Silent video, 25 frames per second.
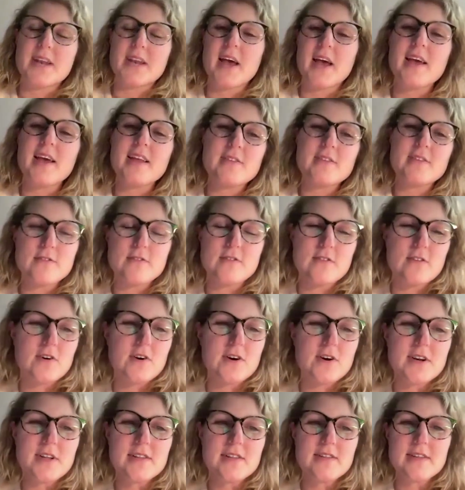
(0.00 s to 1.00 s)
when I
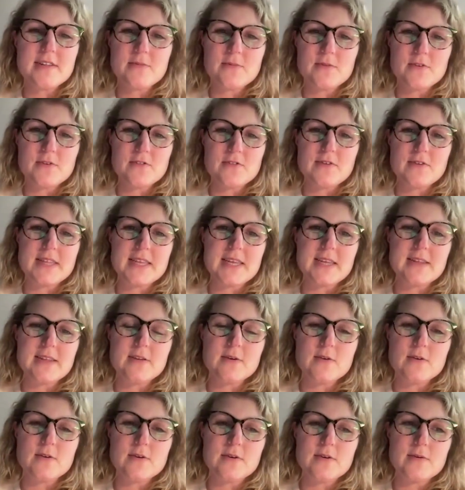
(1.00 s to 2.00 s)
just started, it was
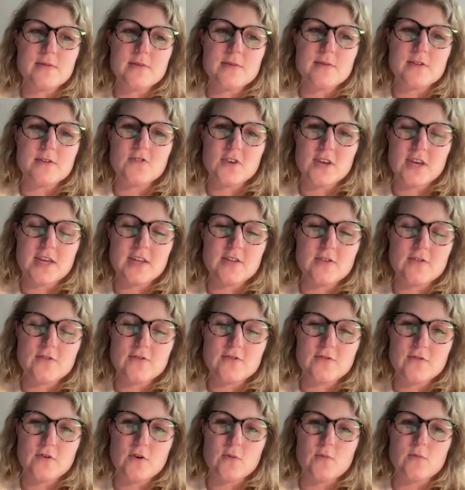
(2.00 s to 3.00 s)
really the, the
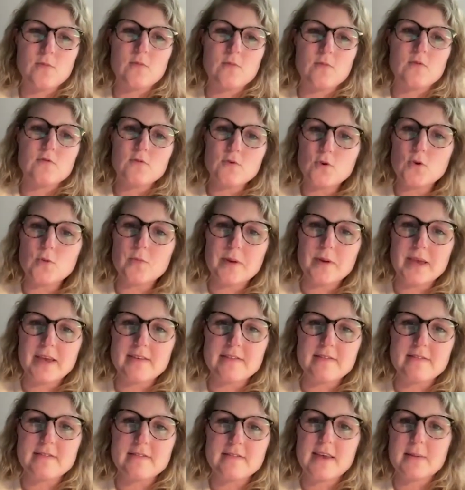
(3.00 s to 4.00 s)
change from
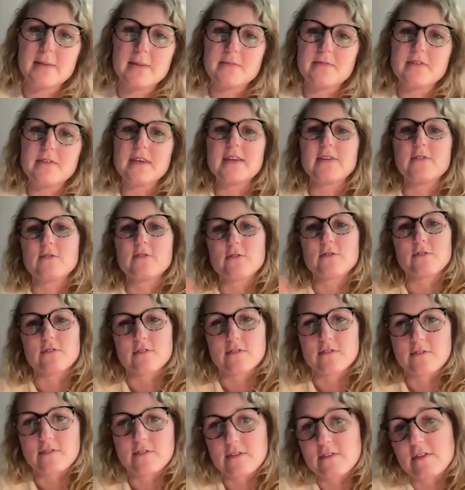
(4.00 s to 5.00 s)
rule-based M T to
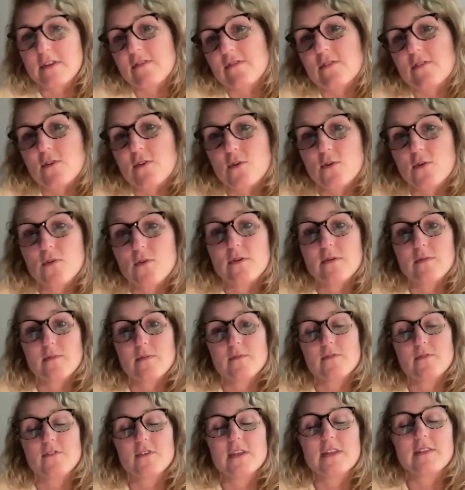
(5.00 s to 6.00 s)
statistical
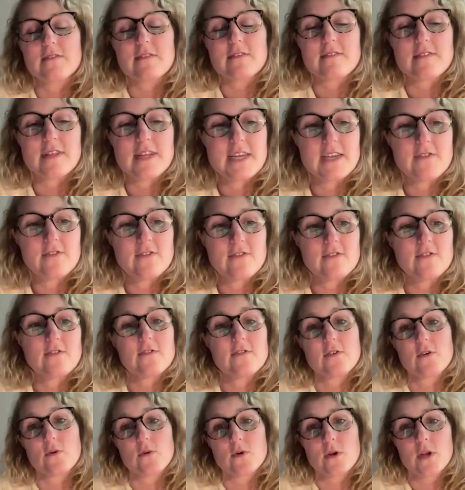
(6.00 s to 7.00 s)
machine translation.
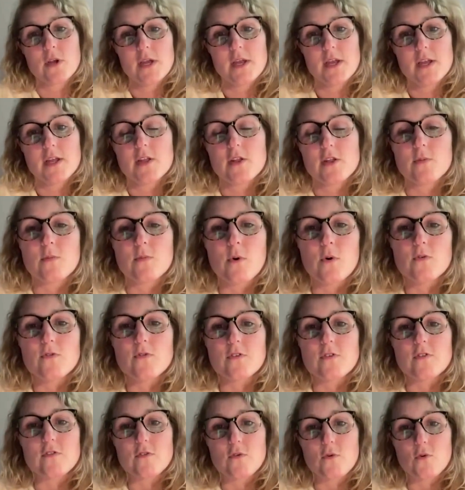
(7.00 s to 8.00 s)
So the
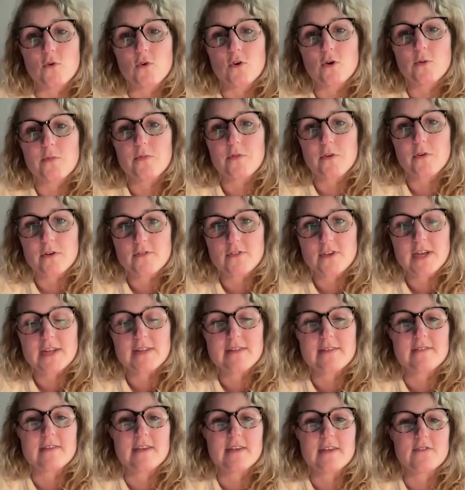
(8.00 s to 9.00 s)
Moses Core
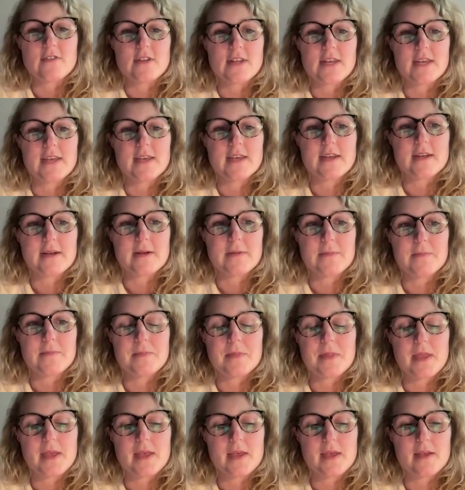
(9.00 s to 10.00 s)
project is actually
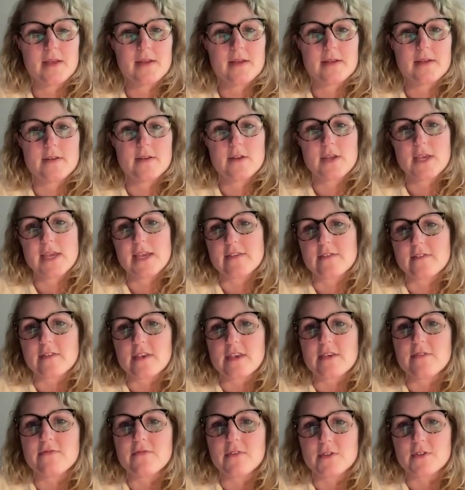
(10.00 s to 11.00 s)
um, an E
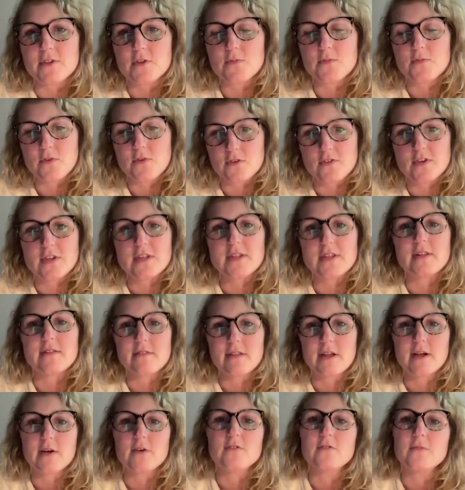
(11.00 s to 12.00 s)
C-funded project
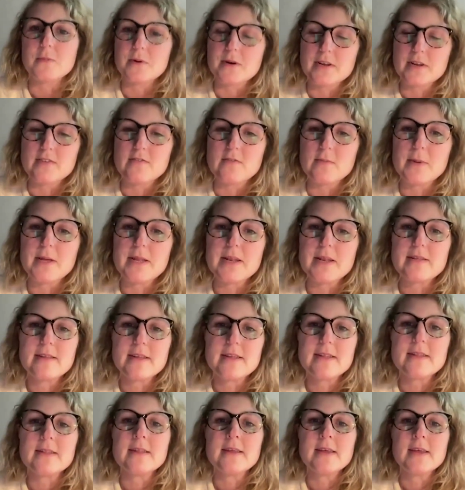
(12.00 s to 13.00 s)
that TAUS participated
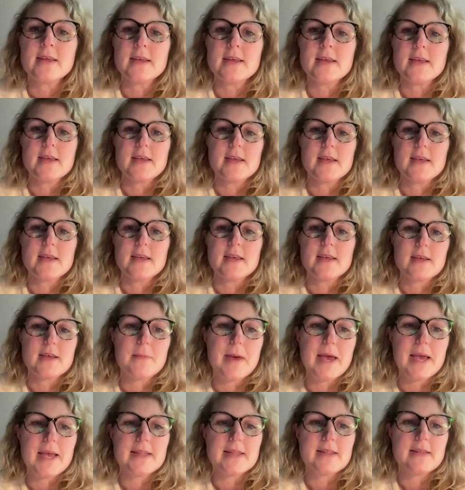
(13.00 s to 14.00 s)
in
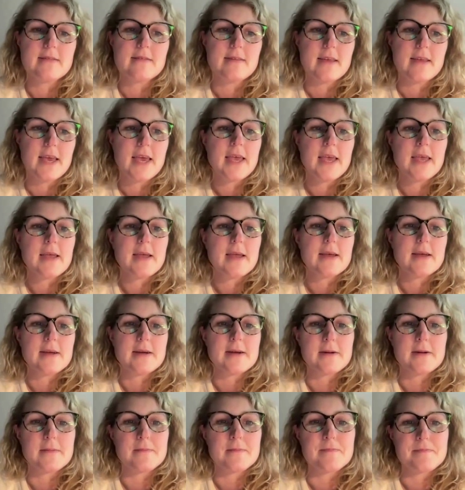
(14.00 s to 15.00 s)
uh, back in the day.
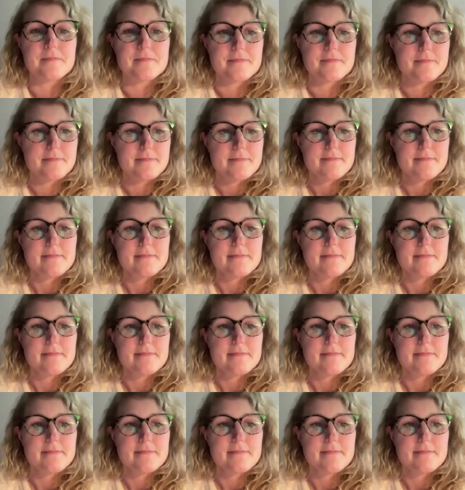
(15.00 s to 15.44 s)
Um,